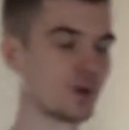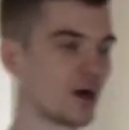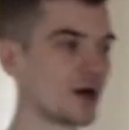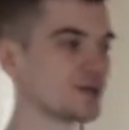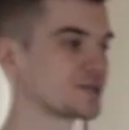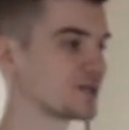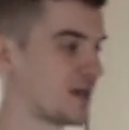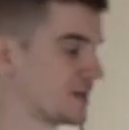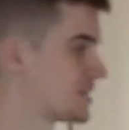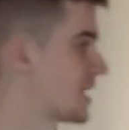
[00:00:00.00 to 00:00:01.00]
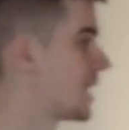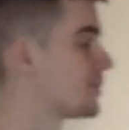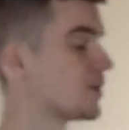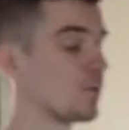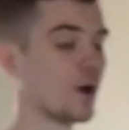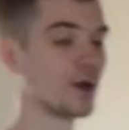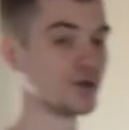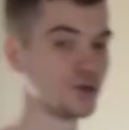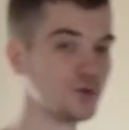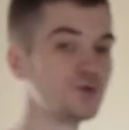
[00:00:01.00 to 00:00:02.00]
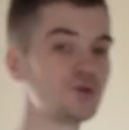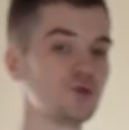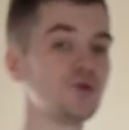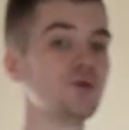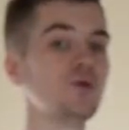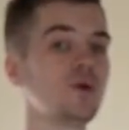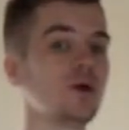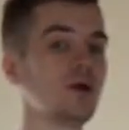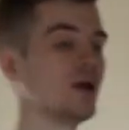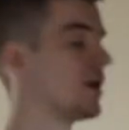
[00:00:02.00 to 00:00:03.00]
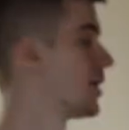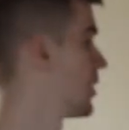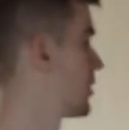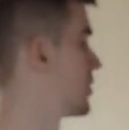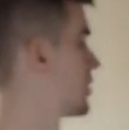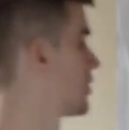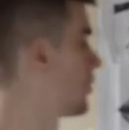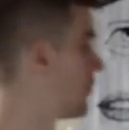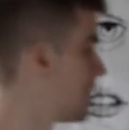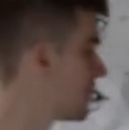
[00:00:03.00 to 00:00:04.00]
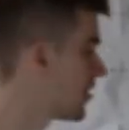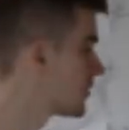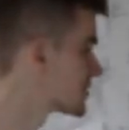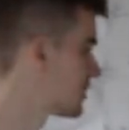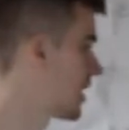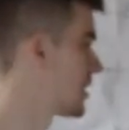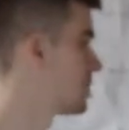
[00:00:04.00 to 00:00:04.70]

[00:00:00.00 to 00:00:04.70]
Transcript: parts and tell me what you do with those body